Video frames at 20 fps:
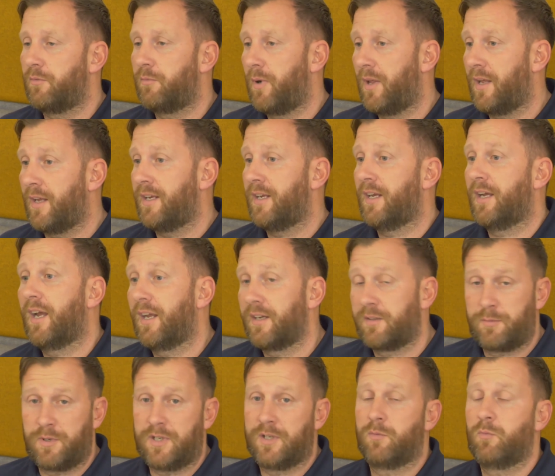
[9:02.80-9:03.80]
of play
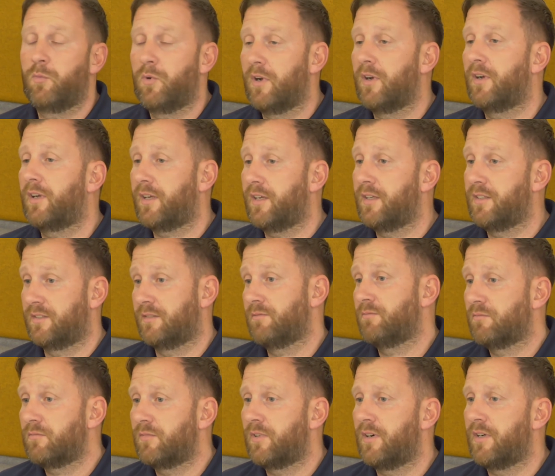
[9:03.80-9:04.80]
and being in work is
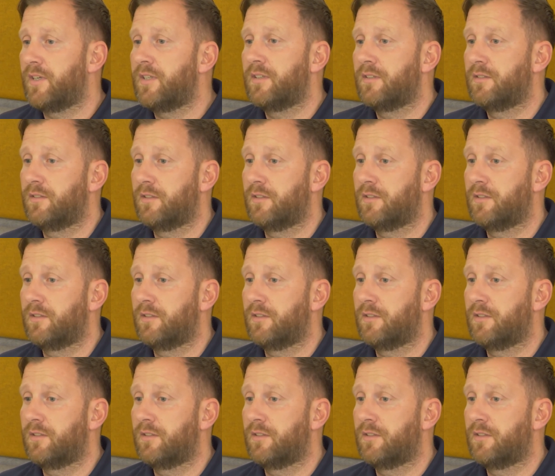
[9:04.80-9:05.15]
very